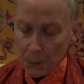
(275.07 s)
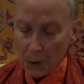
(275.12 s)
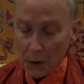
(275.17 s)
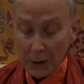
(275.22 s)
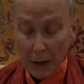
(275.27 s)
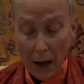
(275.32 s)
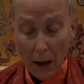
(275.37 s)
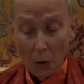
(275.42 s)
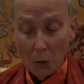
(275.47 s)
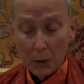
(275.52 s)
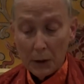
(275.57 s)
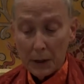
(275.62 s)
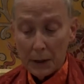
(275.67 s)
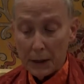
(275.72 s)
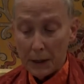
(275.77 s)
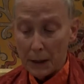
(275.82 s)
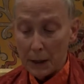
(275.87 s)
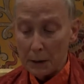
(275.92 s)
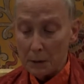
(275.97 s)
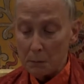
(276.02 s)
Now and
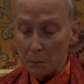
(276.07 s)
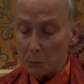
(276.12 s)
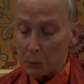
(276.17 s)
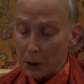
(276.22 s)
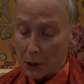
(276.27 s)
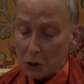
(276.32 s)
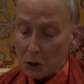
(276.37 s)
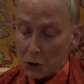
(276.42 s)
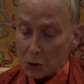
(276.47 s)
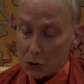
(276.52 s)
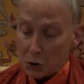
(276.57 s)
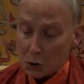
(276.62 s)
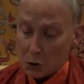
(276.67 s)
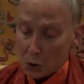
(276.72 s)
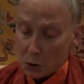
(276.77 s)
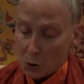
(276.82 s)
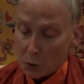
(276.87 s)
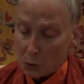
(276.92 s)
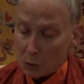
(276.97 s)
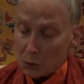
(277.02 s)
again, precious
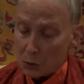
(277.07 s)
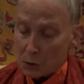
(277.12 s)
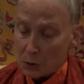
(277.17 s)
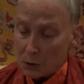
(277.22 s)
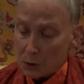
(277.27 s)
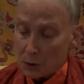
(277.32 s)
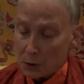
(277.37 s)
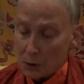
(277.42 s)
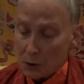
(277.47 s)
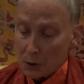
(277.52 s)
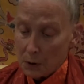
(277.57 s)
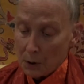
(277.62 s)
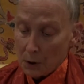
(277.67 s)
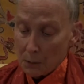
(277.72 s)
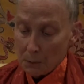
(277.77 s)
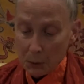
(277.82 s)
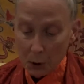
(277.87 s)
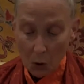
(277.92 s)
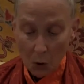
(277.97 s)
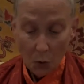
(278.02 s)
stones,
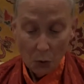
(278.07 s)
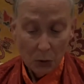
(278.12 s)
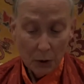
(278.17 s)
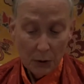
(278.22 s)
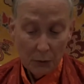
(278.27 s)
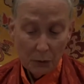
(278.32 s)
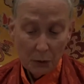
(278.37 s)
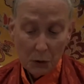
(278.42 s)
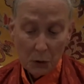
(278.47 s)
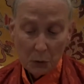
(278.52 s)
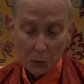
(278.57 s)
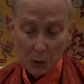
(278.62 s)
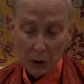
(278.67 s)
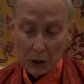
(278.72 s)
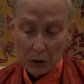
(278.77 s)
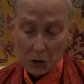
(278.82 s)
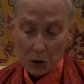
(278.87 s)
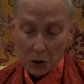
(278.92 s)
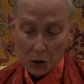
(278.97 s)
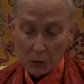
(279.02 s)
but only for the
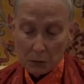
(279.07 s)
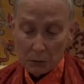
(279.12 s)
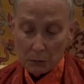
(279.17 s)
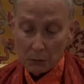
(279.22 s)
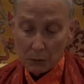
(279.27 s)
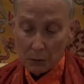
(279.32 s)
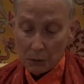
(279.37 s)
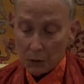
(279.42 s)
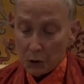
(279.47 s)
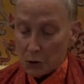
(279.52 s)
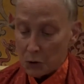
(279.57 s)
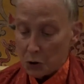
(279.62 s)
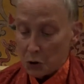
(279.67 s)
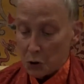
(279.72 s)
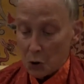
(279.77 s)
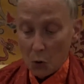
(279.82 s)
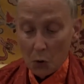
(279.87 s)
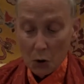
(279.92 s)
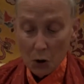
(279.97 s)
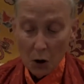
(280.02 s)
rich, the
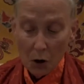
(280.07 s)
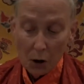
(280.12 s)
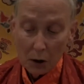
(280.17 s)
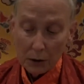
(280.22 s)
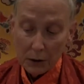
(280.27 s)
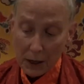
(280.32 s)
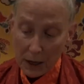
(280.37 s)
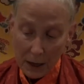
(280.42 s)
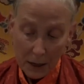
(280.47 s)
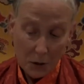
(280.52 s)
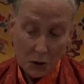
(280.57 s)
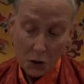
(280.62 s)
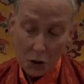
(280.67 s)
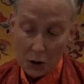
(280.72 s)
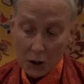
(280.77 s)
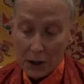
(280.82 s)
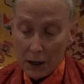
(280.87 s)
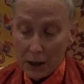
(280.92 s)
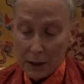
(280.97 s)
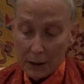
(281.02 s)
so-called
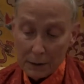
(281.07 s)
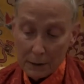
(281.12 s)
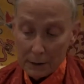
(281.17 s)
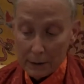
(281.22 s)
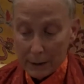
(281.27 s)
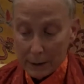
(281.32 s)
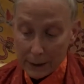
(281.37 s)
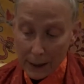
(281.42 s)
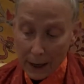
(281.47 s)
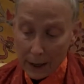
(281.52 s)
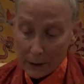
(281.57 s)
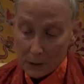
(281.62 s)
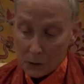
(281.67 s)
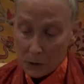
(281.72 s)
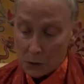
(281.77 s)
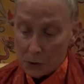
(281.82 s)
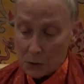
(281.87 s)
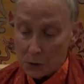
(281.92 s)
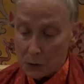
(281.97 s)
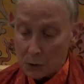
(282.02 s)
educated
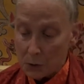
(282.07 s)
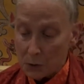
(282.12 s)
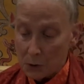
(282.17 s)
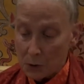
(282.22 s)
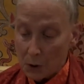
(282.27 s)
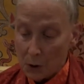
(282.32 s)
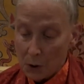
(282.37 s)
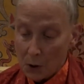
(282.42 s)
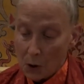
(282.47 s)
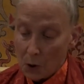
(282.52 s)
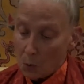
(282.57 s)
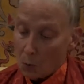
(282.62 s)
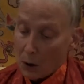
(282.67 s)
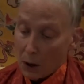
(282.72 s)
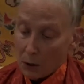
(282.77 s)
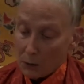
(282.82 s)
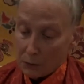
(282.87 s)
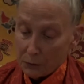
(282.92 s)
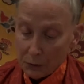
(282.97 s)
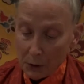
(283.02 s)
classes,
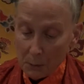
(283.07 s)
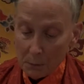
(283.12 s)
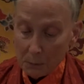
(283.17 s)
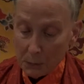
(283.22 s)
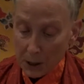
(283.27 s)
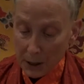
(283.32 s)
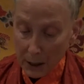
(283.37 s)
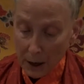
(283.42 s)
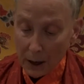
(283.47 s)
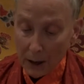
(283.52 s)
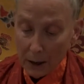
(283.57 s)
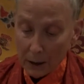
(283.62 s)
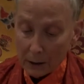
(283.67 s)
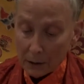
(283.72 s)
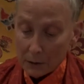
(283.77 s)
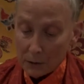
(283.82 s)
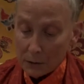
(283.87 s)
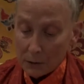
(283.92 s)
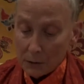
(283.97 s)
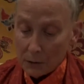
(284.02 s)
while from beyond,
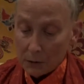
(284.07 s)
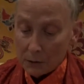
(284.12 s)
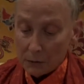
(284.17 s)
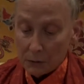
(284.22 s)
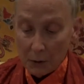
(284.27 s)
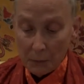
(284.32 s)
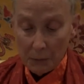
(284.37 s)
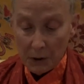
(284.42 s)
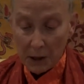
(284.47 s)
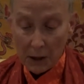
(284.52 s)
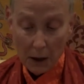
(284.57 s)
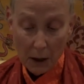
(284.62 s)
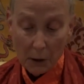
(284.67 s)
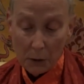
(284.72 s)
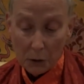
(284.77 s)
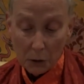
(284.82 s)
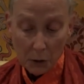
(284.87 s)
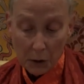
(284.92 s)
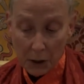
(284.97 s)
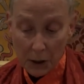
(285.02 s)
from the
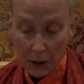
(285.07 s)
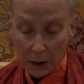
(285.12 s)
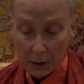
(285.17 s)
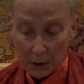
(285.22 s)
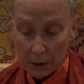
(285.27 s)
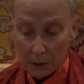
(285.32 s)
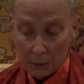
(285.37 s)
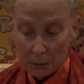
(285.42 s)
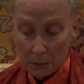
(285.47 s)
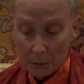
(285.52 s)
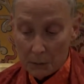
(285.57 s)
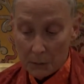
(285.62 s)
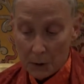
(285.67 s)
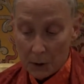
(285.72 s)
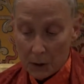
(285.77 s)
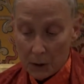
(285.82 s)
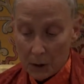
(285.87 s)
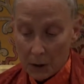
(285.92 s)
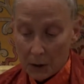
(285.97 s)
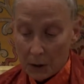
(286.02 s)
other kingdom,
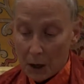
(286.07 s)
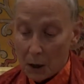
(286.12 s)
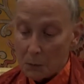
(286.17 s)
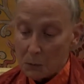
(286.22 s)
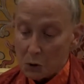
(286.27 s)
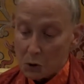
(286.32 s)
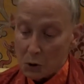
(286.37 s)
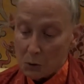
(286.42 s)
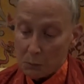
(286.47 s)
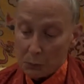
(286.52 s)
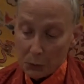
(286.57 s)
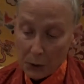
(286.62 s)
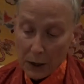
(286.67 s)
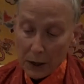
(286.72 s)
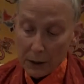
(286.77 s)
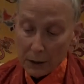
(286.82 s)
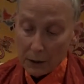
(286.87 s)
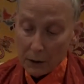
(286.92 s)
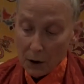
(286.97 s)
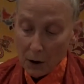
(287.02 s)
comes the
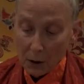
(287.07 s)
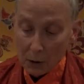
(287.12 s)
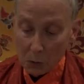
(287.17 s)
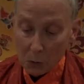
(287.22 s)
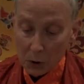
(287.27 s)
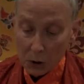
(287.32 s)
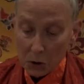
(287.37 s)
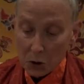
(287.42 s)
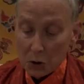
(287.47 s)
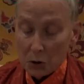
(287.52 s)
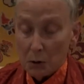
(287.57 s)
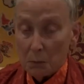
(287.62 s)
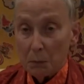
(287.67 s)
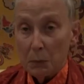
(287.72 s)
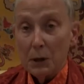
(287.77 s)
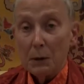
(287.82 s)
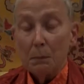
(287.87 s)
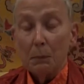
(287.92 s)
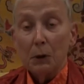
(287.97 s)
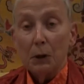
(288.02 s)
bread on which the
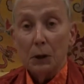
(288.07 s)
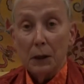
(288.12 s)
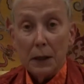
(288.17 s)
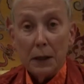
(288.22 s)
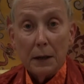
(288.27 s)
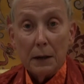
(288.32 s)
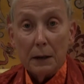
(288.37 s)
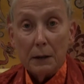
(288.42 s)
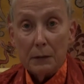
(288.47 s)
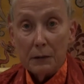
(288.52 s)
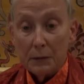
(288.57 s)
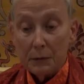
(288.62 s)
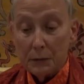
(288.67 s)
people live,